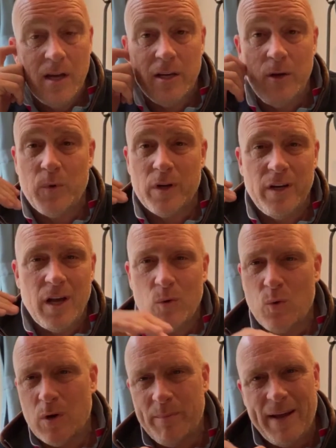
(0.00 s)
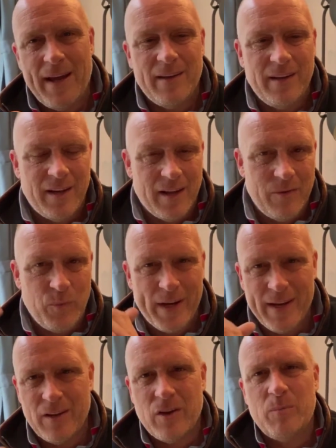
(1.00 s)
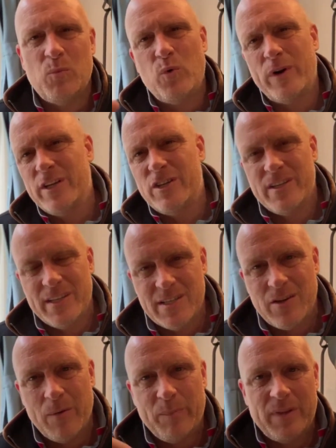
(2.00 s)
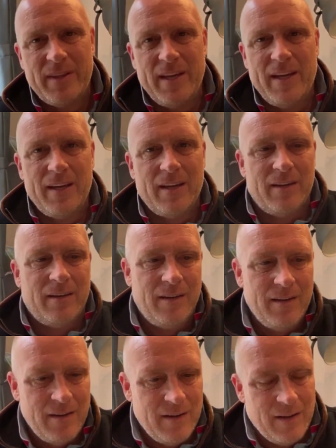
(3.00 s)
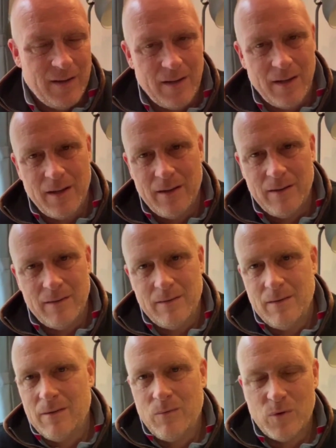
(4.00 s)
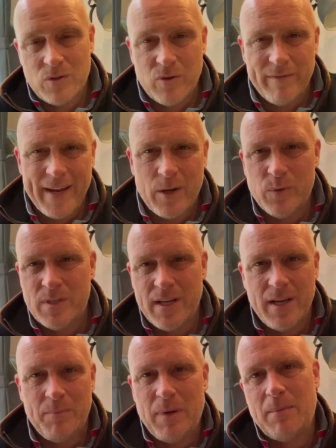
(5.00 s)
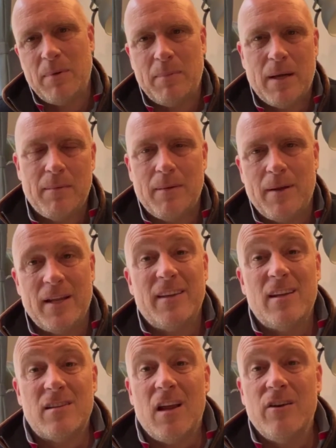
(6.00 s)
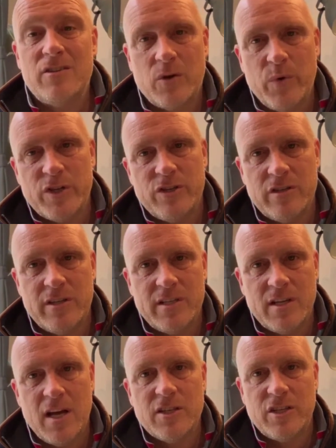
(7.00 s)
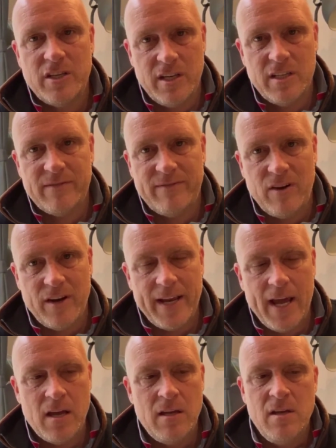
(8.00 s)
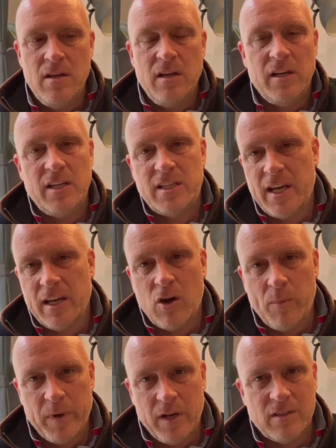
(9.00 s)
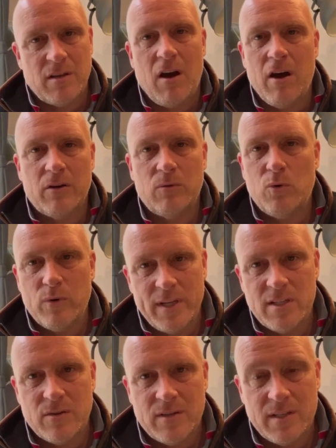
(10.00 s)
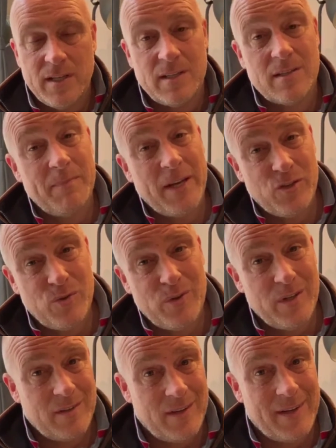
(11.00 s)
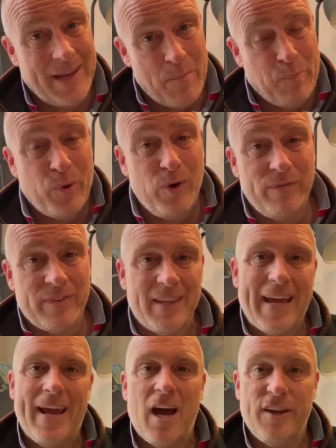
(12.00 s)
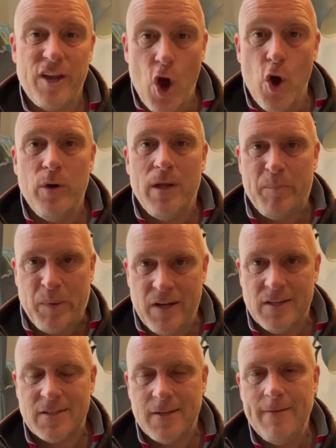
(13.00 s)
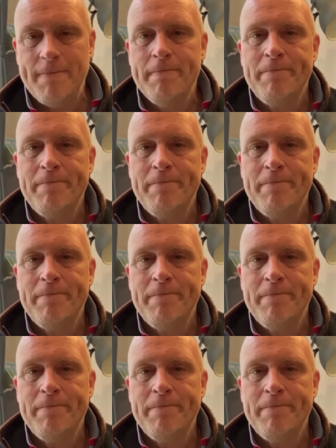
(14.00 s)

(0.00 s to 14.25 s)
And you want to know all about, you know, whether they've got a mortgage and this type of thing, and, you know, what sort of equity, blah, blah, blah, blah, blah. There's loads of questions you need to ask, you need to find out. You need to get a copy of the title, all these sort of things to make sure that, and get proof that they are the only person